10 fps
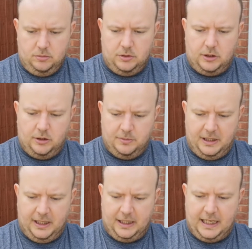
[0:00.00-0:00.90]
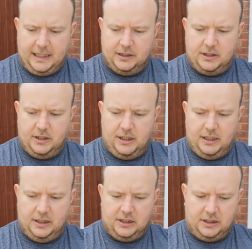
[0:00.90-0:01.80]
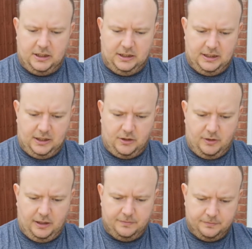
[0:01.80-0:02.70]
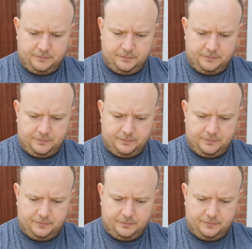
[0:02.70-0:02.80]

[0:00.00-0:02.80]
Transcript: excuse me, in Canton in the 16th century.